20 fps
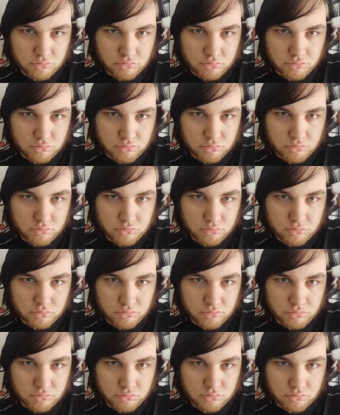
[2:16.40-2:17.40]

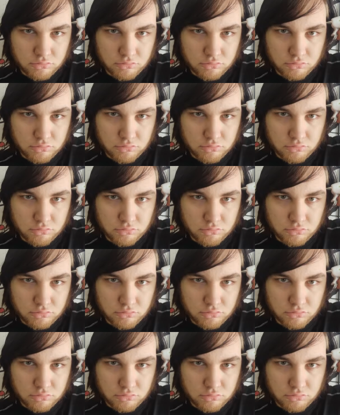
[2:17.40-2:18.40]

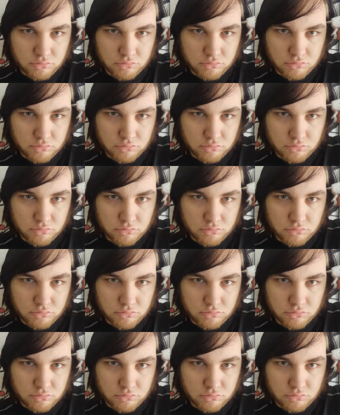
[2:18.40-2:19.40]

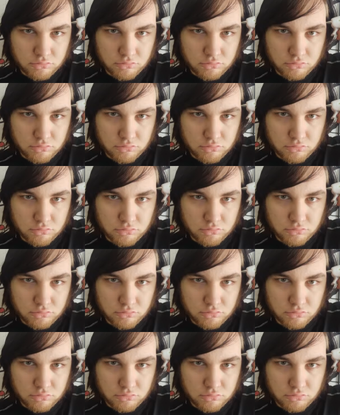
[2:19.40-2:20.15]
This is a still picture; no speech is visible.